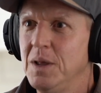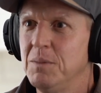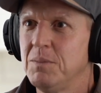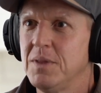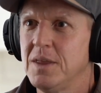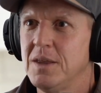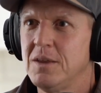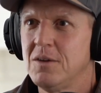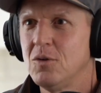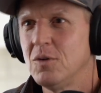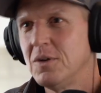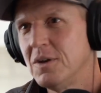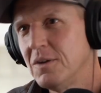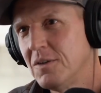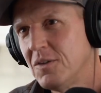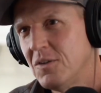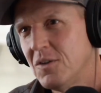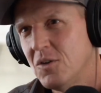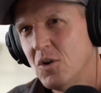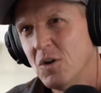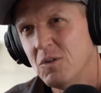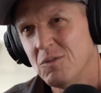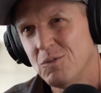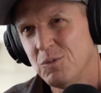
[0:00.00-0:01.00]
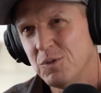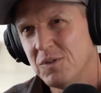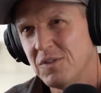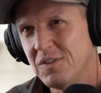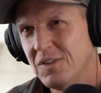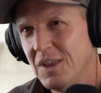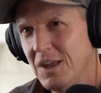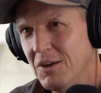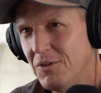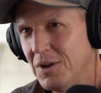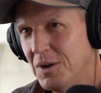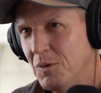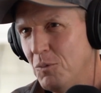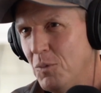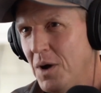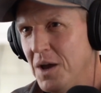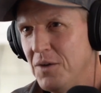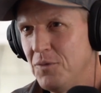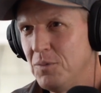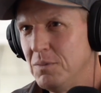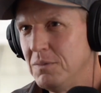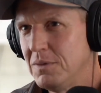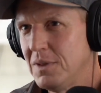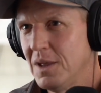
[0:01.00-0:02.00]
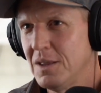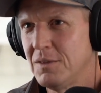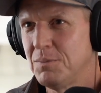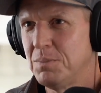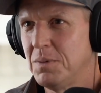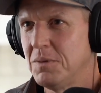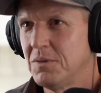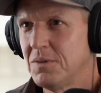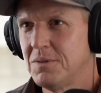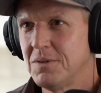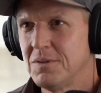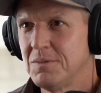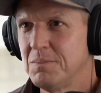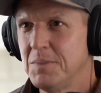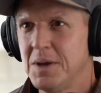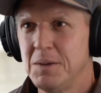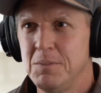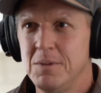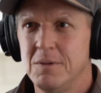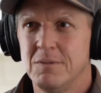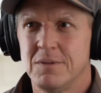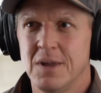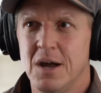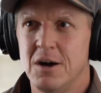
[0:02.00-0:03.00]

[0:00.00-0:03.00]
They kind of steering away from Deathbox because maybe it was